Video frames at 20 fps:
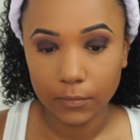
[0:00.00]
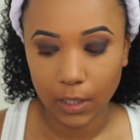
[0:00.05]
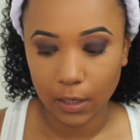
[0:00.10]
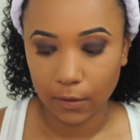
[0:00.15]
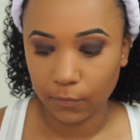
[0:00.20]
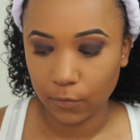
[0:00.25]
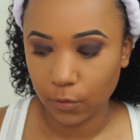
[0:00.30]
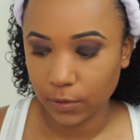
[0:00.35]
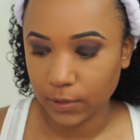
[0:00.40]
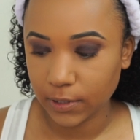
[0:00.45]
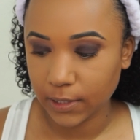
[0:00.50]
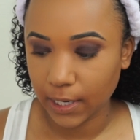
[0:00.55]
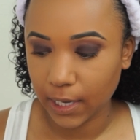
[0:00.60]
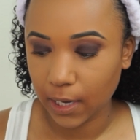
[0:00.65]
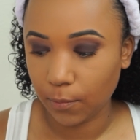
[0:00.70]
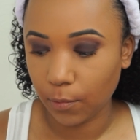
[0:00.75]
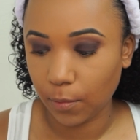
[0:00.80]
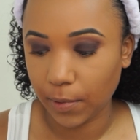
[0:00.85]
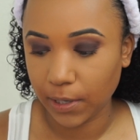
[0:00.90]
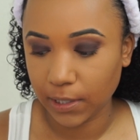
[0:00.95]
And of course the
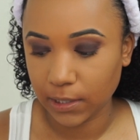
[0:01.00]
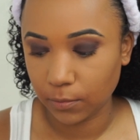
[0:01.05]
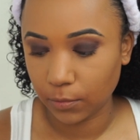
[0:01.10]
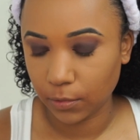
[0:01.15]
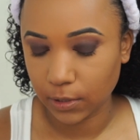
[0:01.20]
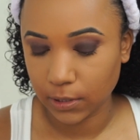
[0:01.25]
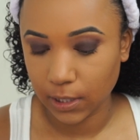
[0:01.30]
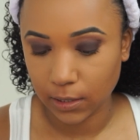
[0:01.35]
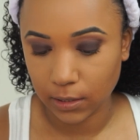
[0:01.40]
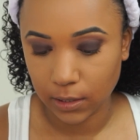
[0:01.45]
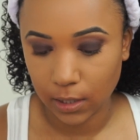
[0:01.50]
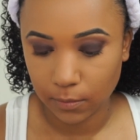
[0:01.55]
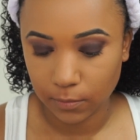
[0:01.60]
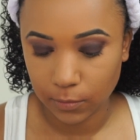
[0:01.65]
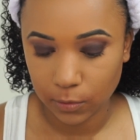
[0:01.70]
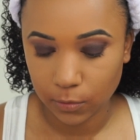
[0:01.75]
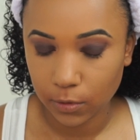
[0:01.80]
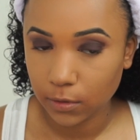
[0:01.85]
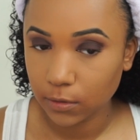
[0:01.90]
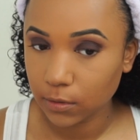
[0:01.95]
camera makes them look 10 times
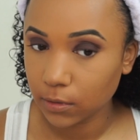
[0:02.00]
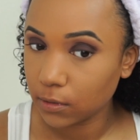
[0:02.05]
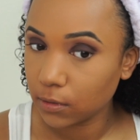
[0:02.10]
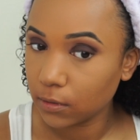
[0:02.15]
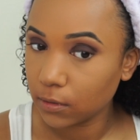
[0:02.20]
worse.